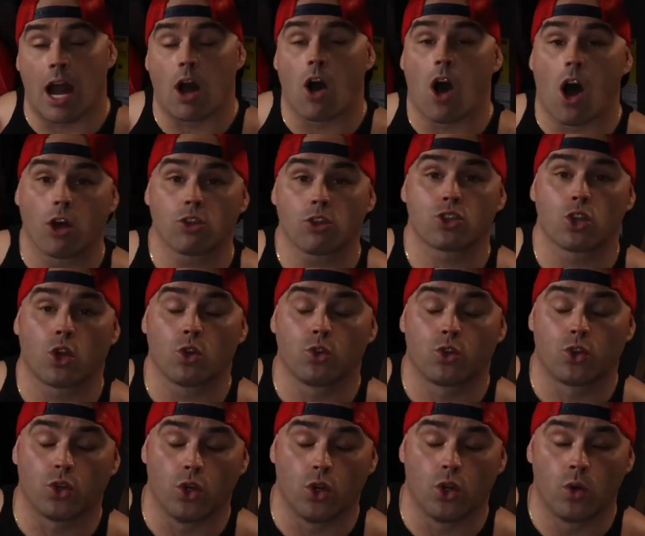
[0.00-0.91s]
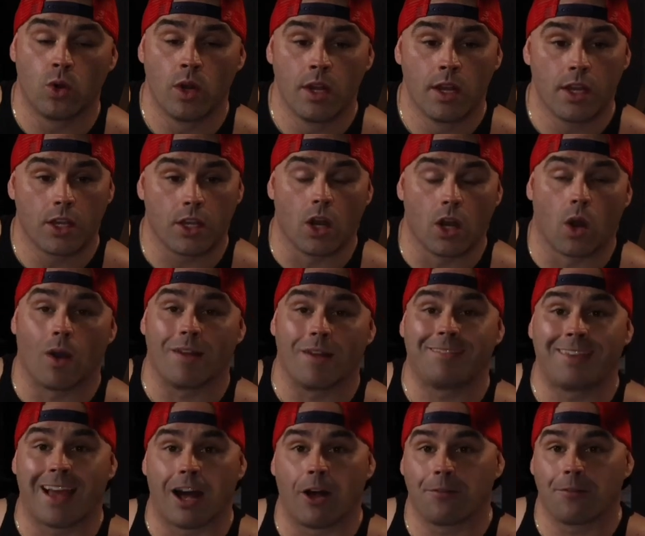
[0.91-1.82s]
I'll also do you know a
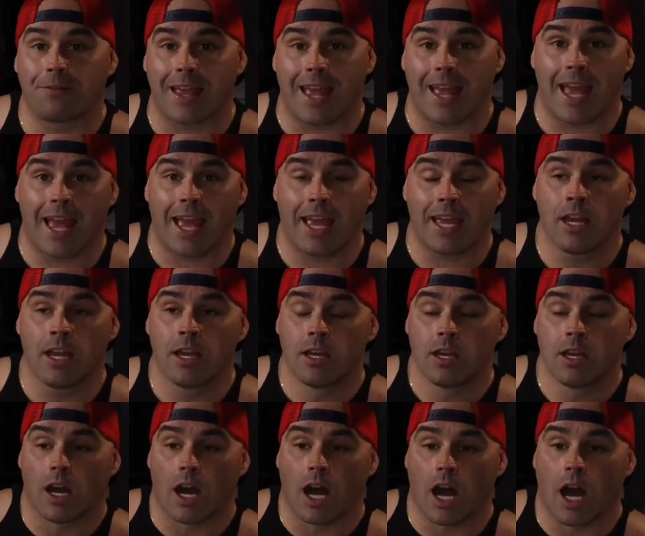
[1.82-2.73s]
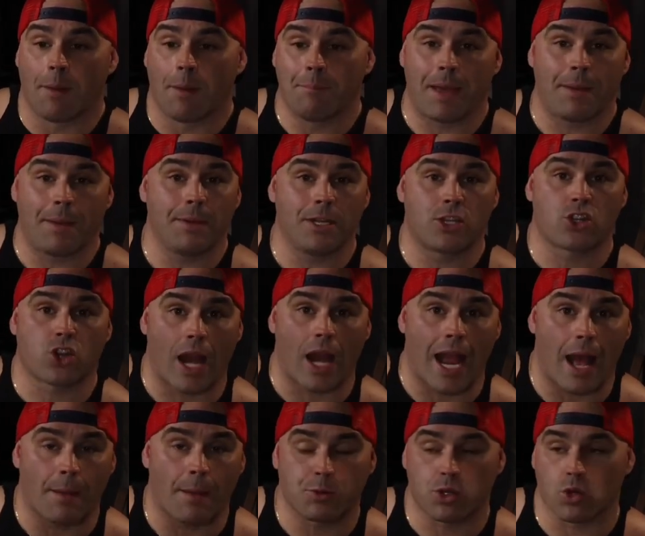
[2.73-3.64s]
delt day, uh, maybe
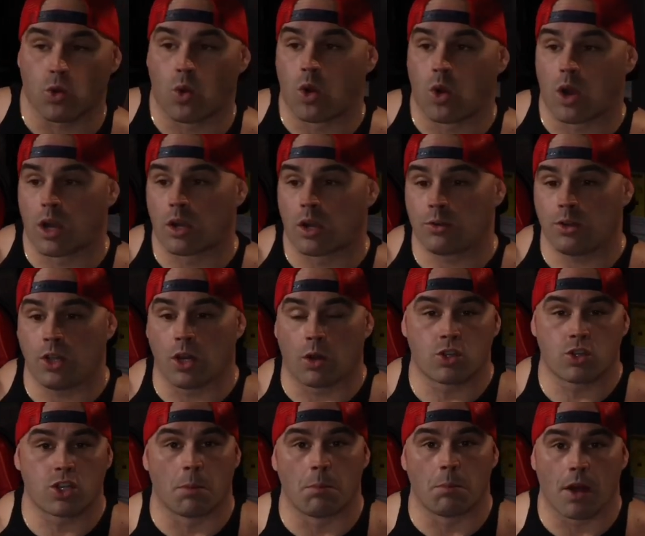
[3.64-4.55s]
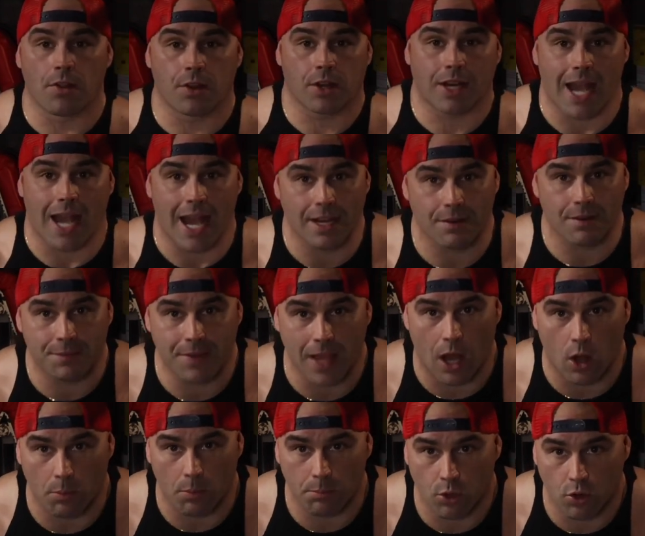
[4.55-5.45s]
traps or you know some other kind of
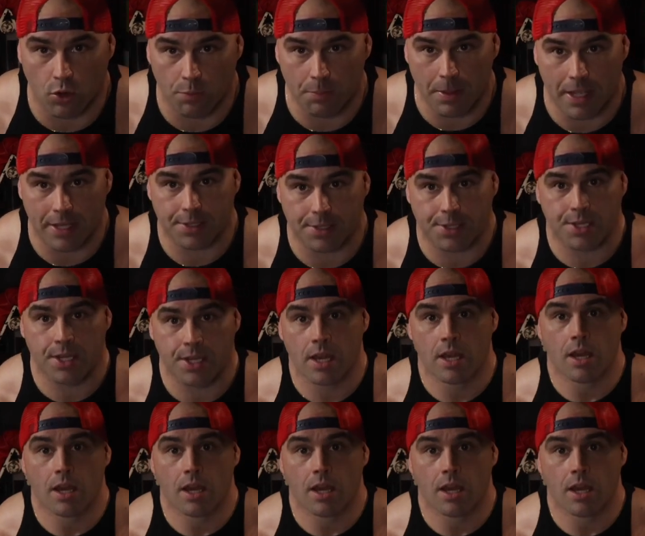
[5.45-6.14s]
delt movements.